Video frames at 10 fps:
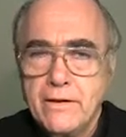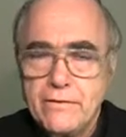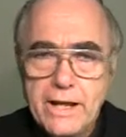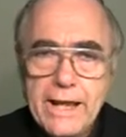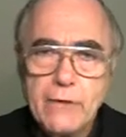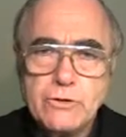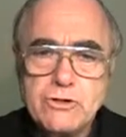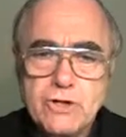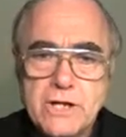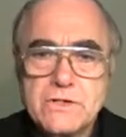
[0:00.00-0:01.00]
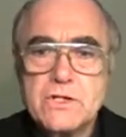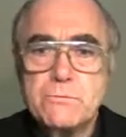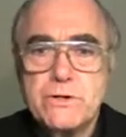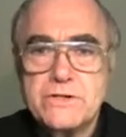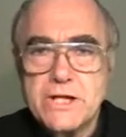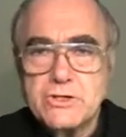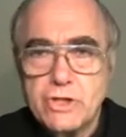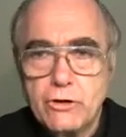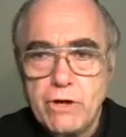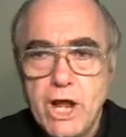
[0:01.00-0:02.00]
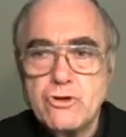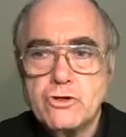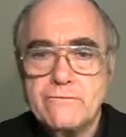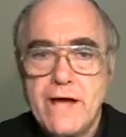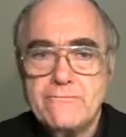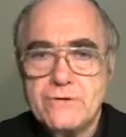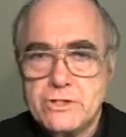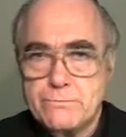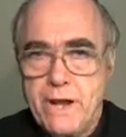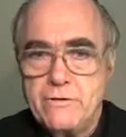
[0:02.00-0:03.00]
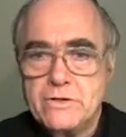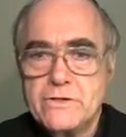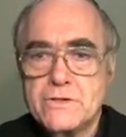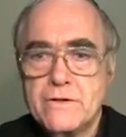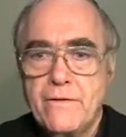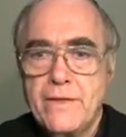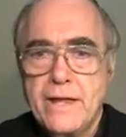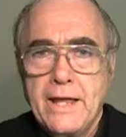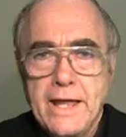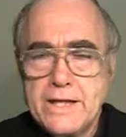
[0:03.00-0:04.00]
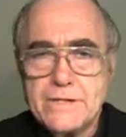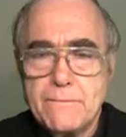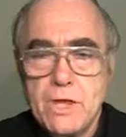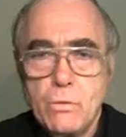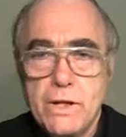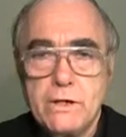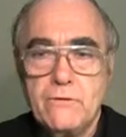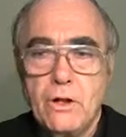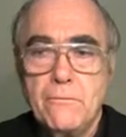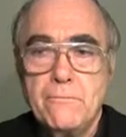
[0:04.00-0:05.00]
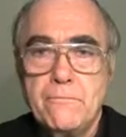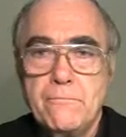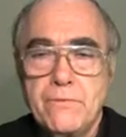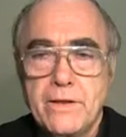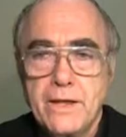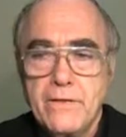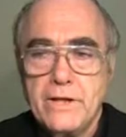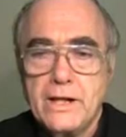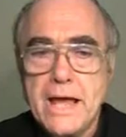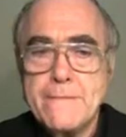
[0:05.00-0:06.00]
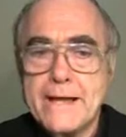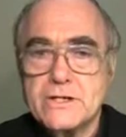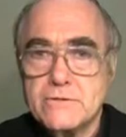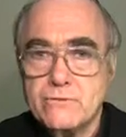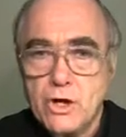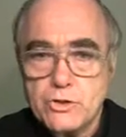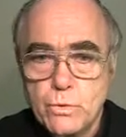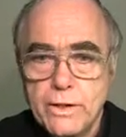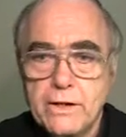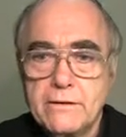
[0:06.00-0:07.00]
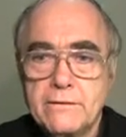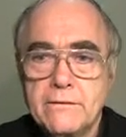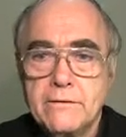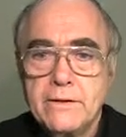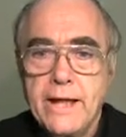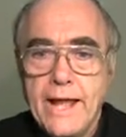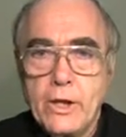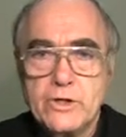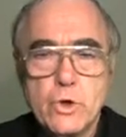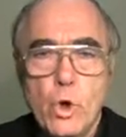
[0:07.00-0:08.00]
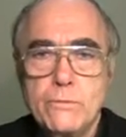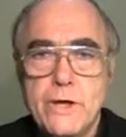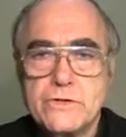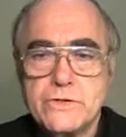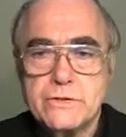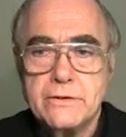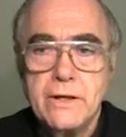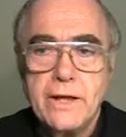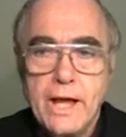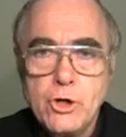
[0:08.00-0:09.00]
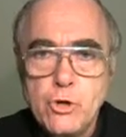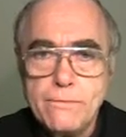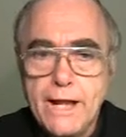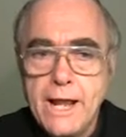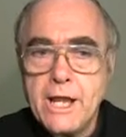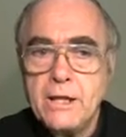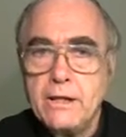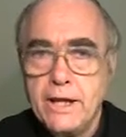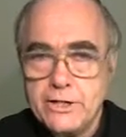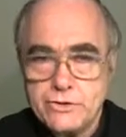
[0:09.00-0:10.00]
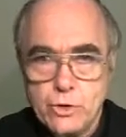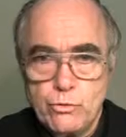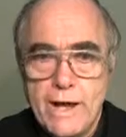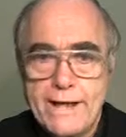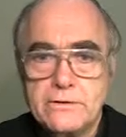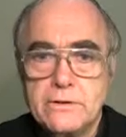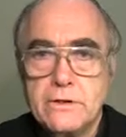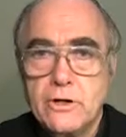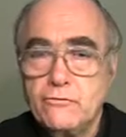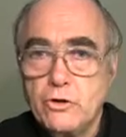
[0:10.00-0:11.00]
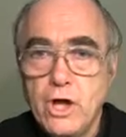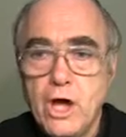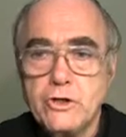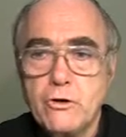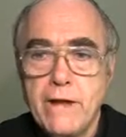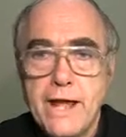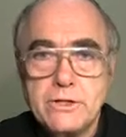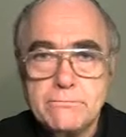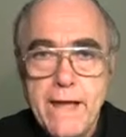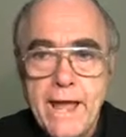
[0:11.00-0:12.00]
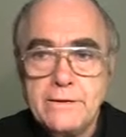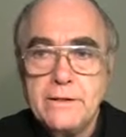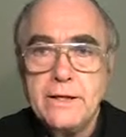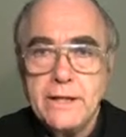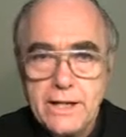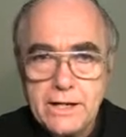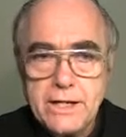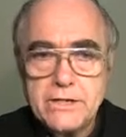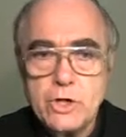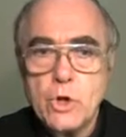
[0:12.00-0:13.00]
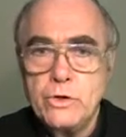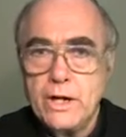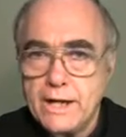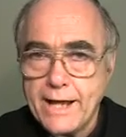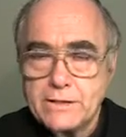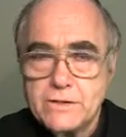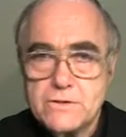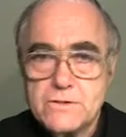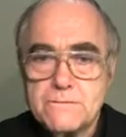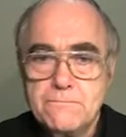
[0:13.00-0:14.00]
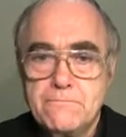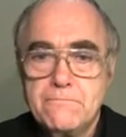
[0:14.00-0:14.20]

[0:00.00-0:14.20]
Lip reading: The account in Genesis presents the creation of our first parents as something wonderful, the climax of God's work, and as almost a new beginning in its own right, for God created man in his own likeness.